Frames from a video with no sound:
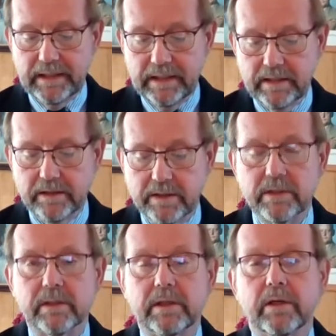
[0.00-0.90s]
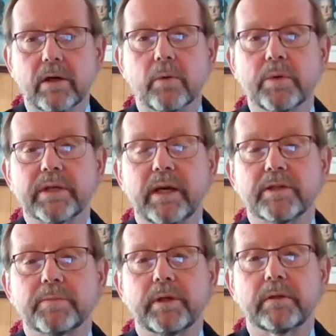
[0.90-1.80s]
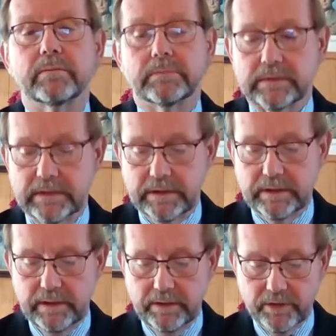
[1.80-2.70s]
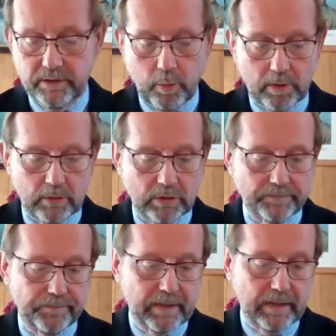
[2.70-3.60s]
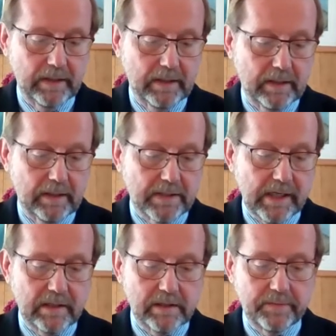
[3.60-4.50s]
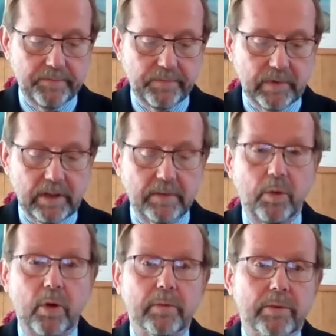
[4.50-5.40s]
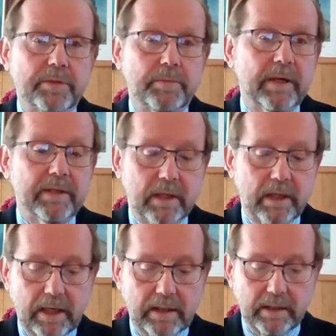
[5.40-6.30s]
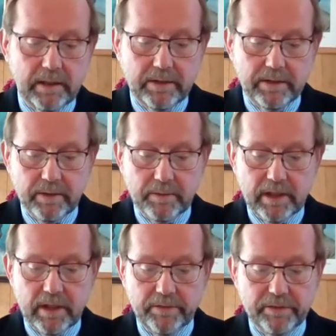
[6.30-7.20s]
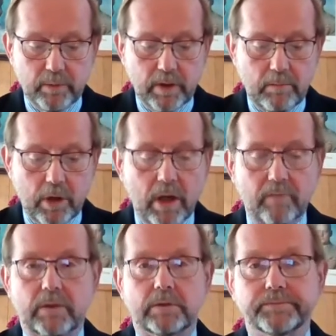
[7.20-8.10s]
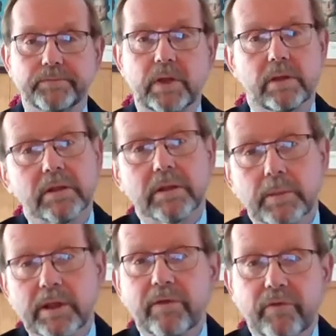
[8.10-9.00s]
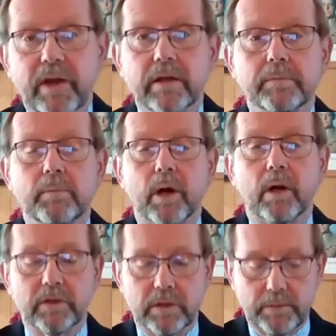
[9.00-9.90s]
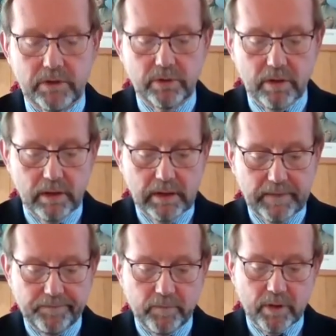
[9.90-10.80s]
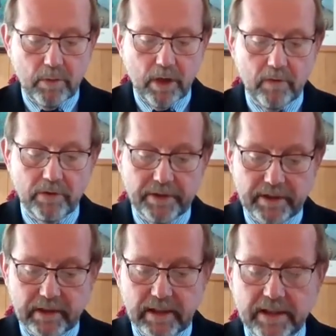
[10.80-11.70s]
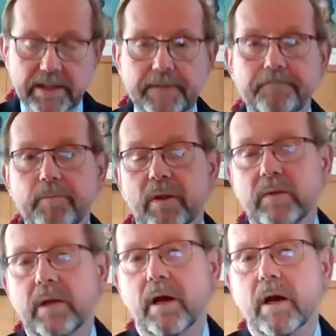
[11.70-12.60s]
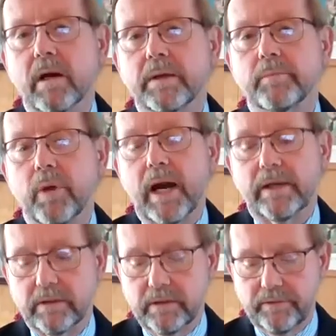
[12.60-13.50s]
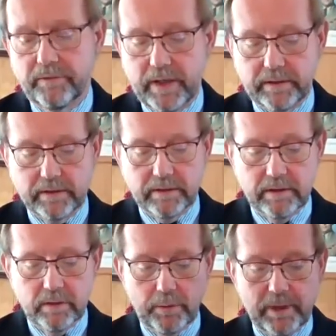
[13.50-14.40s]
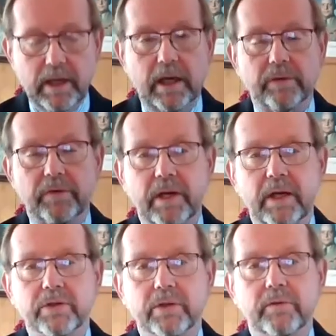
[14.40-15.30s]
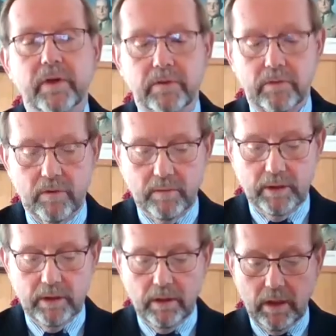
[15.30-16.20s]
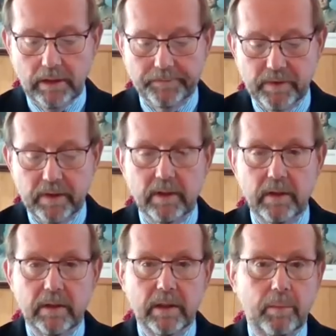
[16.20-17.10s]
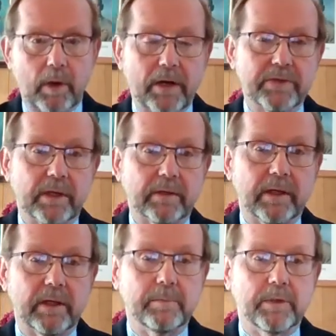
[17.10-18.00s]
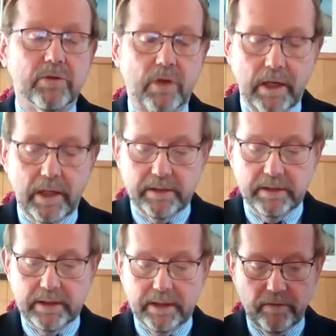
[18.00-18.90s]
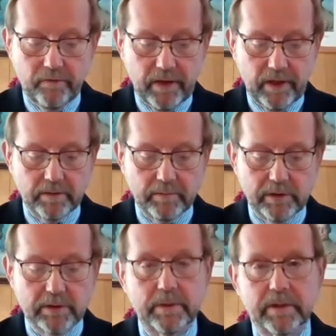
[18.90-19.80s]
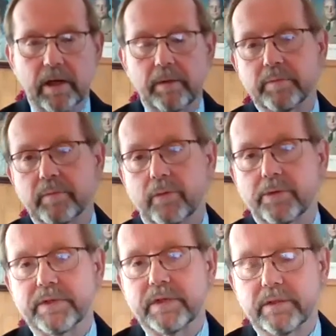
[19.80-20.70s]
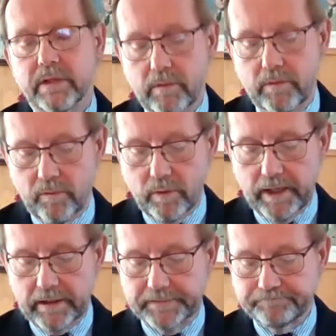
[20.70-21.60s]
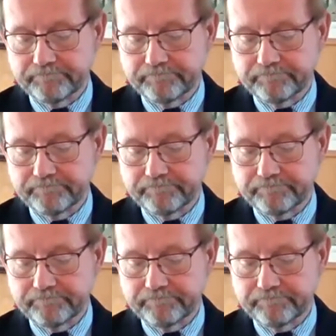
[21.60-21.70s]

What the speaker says: is and always has been insupportable. Second, in important respects, the guidelines themselves were a marvel, an ultimately failed marvel to be sure, but a marvel nonetheless. They are, in practical effect, a recodification of federal criminal law, a project that had been tried and had failed multiple times before the Sentencing Reform Act.